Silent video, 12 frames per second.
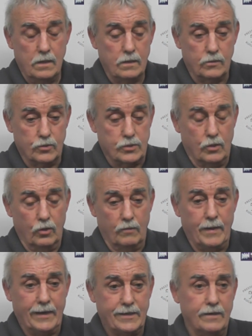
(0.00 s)
Because all of
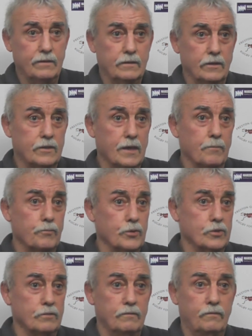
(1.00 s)
my
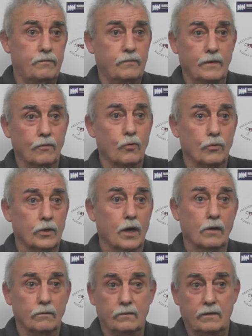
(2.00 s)
contemporaries they've all
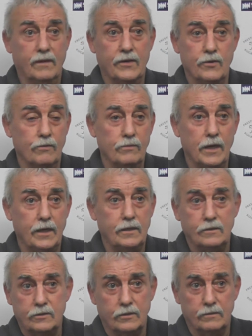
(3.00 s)
gone. They've had new
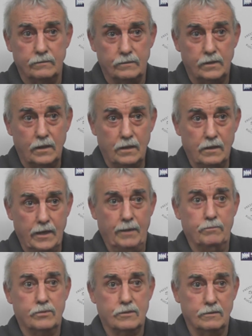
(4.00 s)
knees and
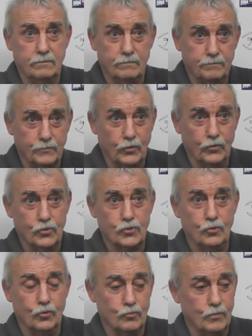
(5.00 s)
hips and goodness
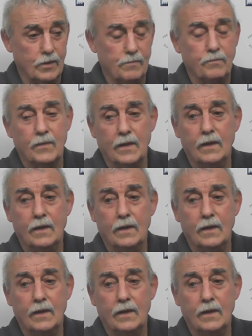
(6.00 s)
knows what.